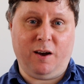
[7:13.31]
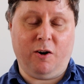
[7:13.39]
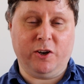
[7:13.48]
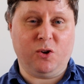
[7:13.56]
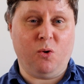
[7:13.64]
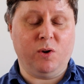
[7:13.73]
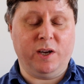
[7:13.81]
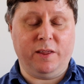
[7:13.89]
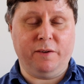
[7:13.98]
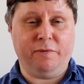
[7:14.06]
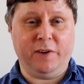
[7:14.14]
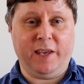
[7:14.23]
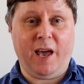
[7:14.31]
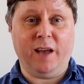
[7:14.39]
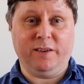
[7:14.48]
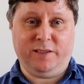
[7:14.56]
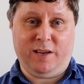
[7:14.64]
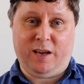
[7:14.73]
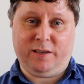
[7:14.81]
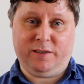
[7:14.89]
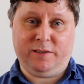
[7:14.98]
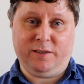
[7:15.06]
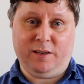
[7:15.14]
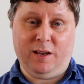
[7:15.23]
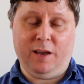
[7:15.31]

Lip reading: I call it the forget test.